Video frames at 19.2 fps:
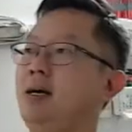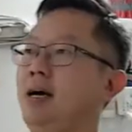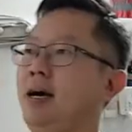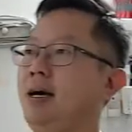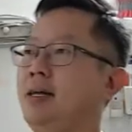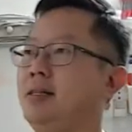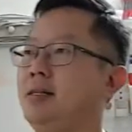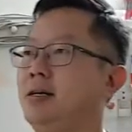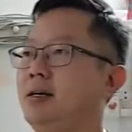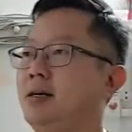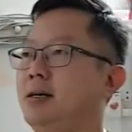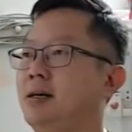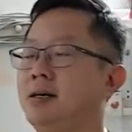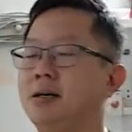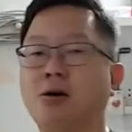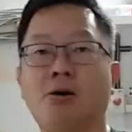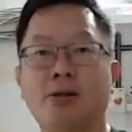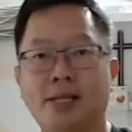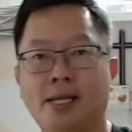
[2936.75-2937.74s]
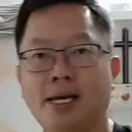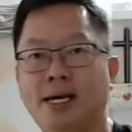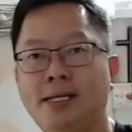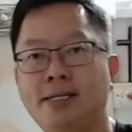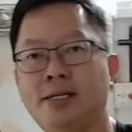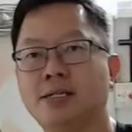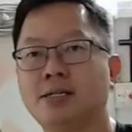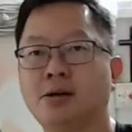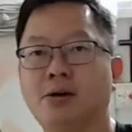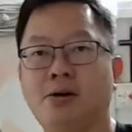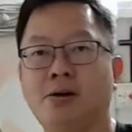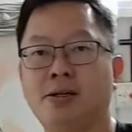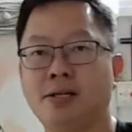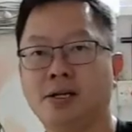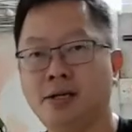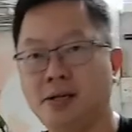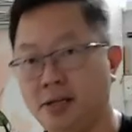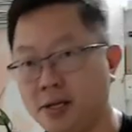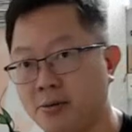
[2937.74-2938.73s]
and the contents is called
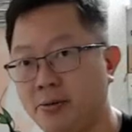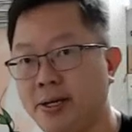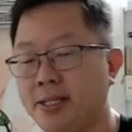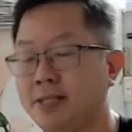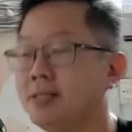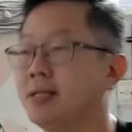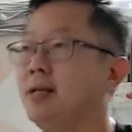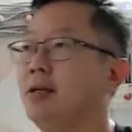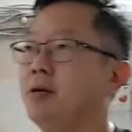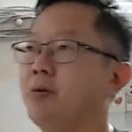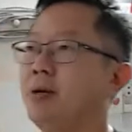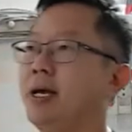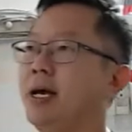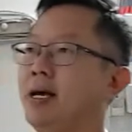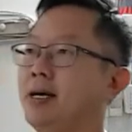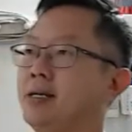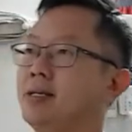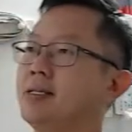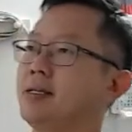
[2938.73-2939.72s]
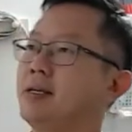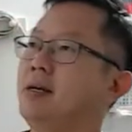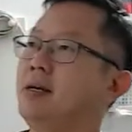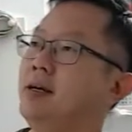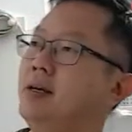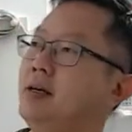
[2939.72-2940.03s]
a liquid X.